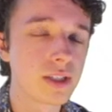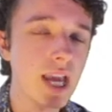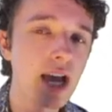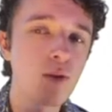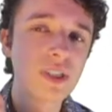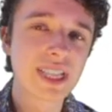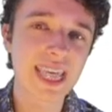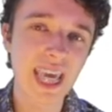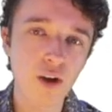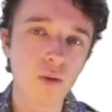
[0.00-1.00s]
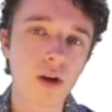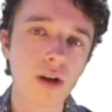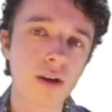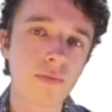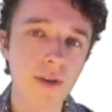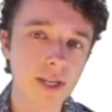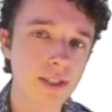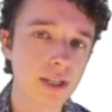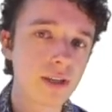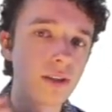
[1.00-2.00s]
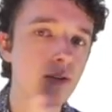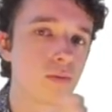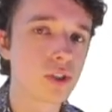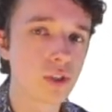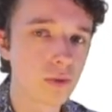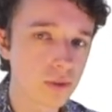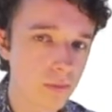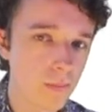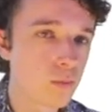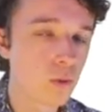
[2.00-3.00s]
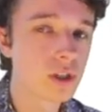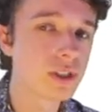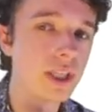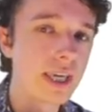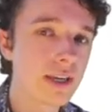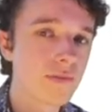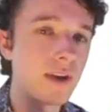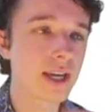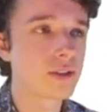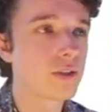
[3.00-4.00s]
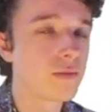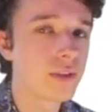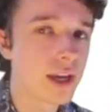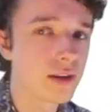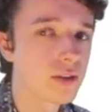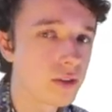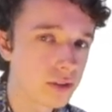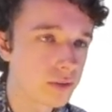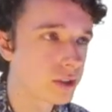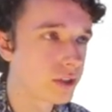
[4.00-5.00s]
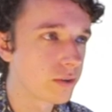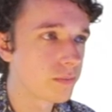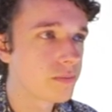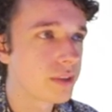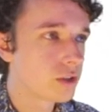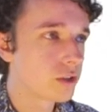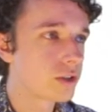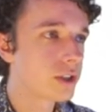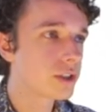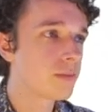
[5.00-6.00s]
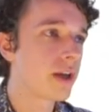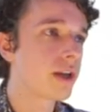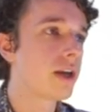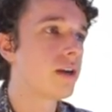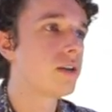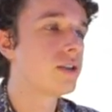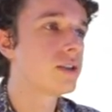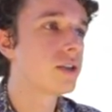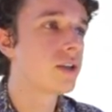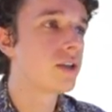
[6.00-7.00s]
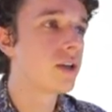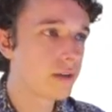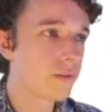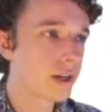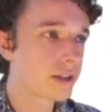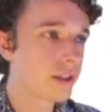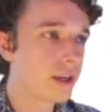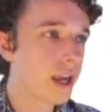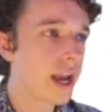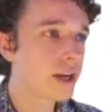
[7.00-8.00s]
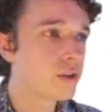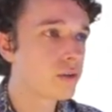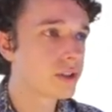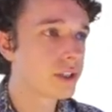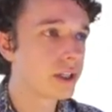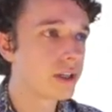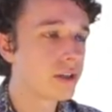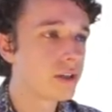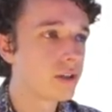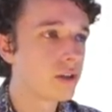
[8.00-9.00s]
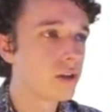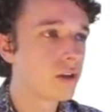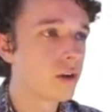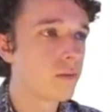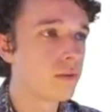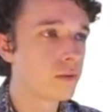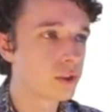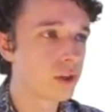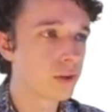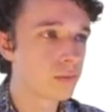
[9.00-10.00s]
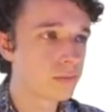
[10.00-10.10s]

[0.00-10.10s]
how is the error affecting the result? What is the effect of the error on the result? So systematic errors affect the accuracy of the result.